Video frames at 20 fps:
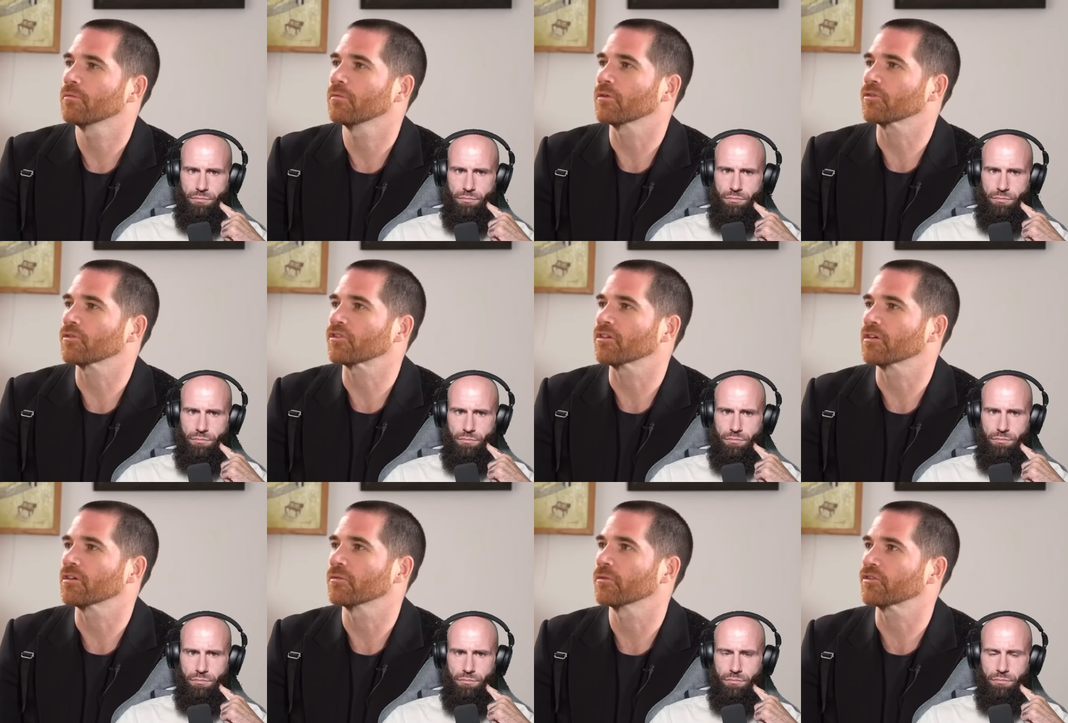
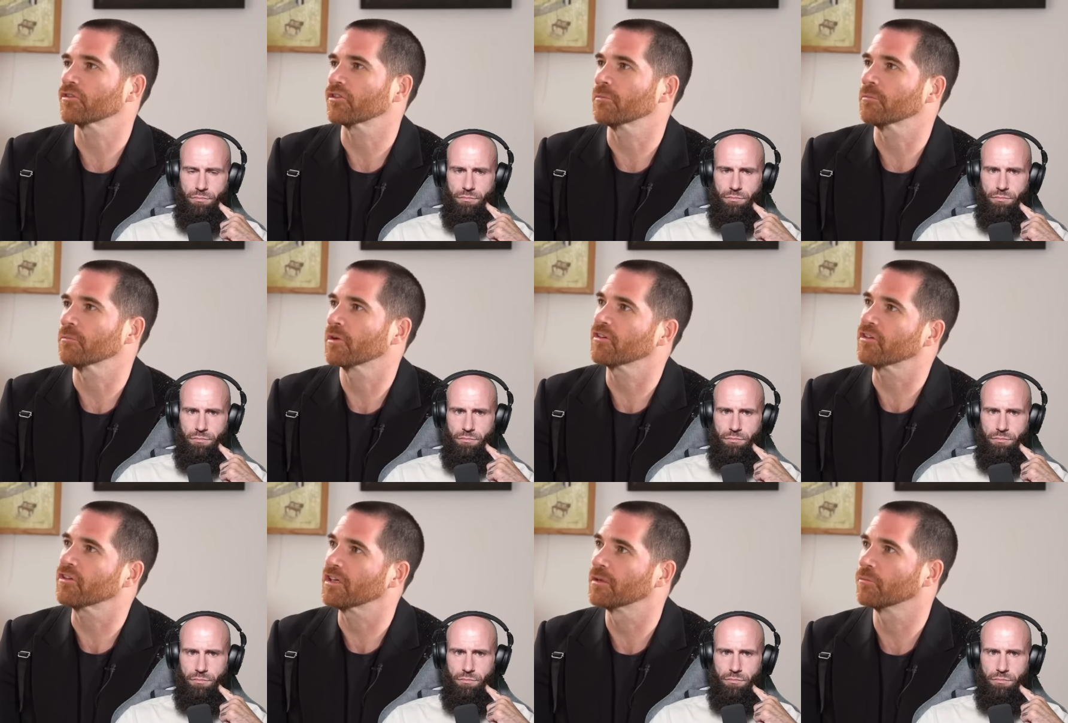Speaker 1: What's a, what's a
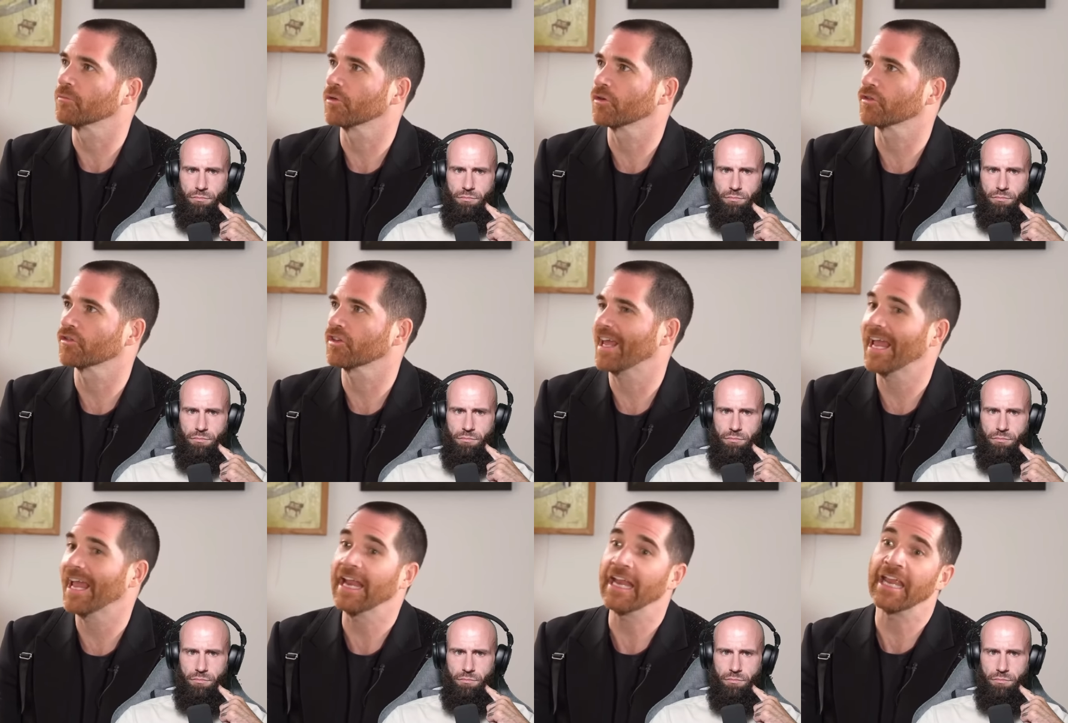Muslim?
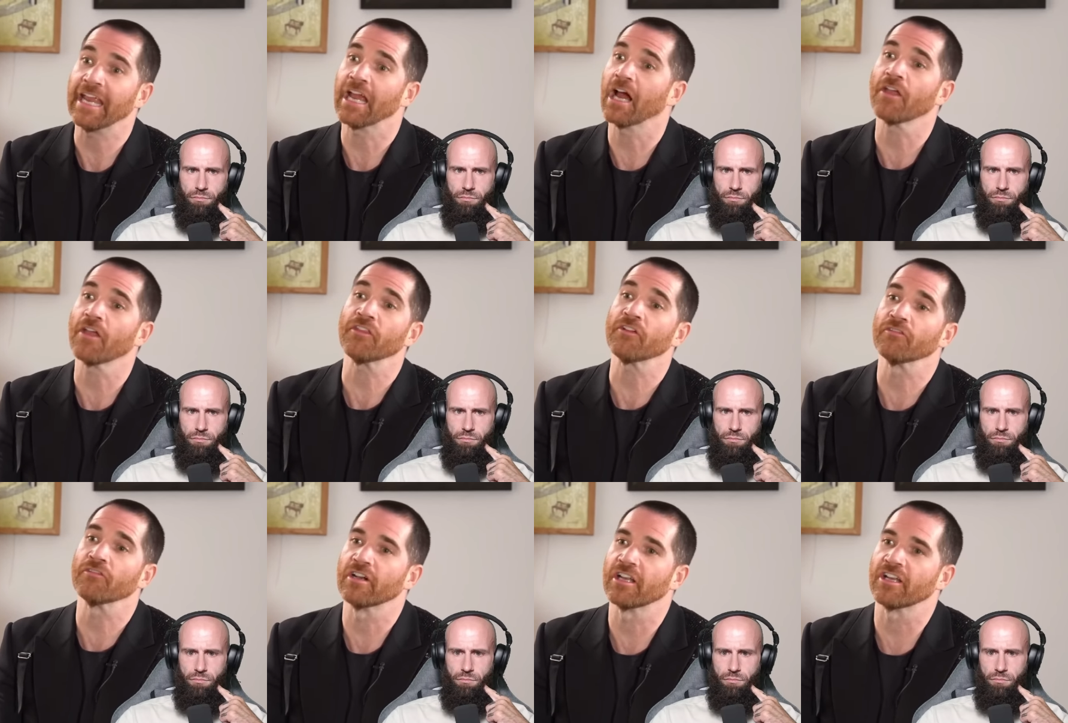What's any
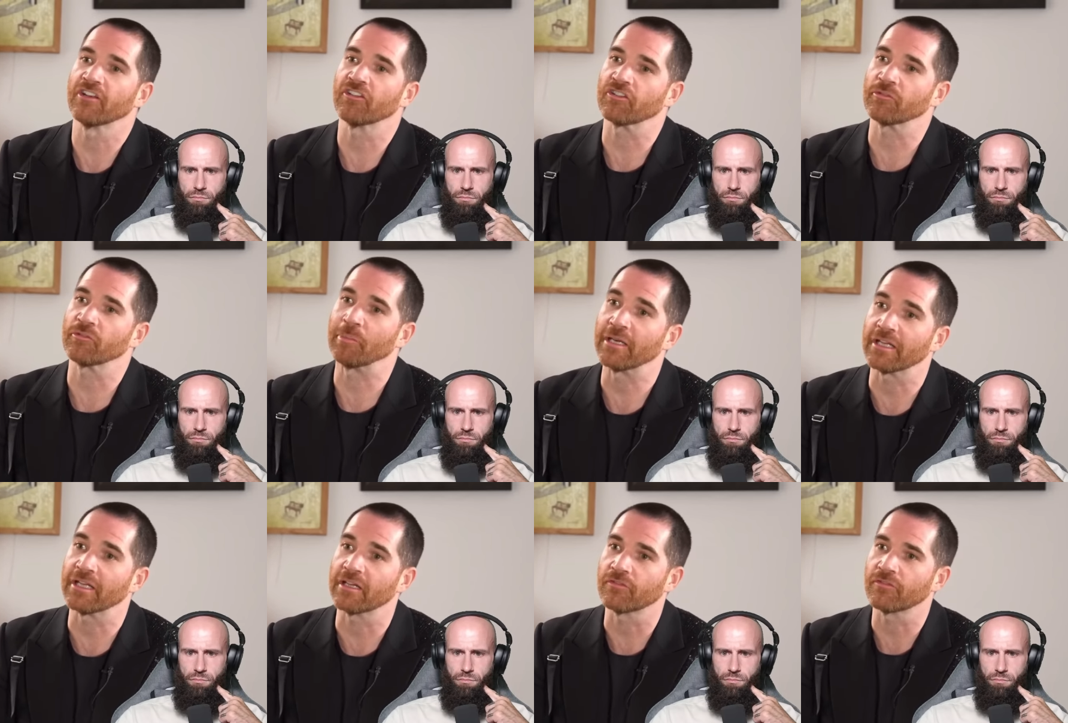other religious
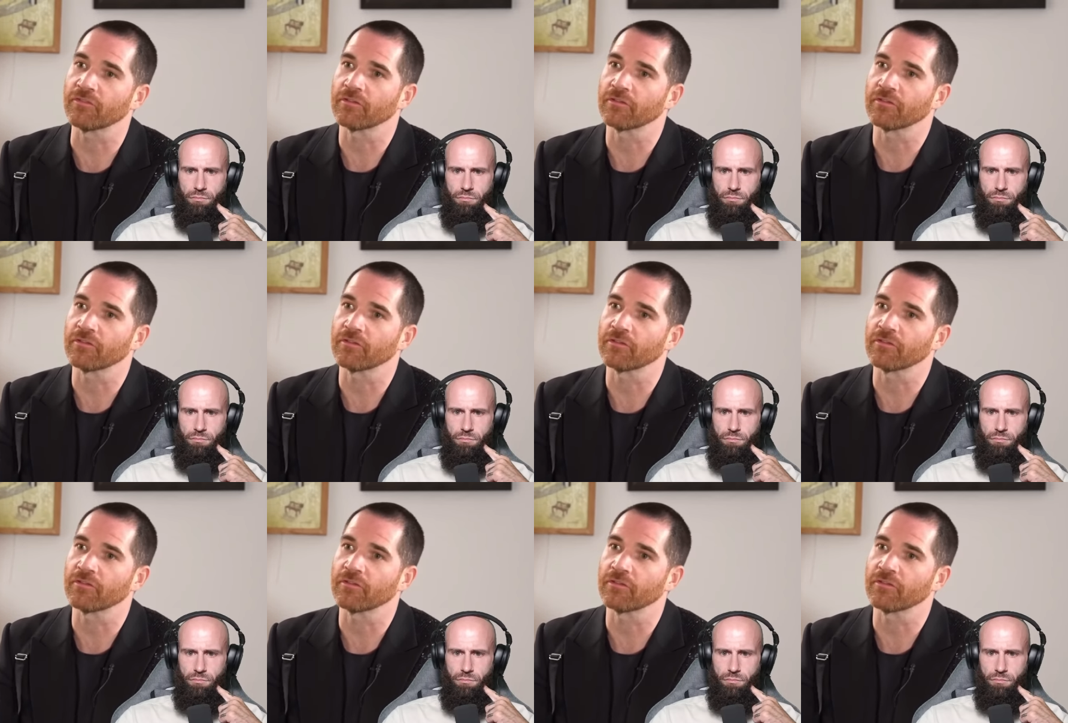belief?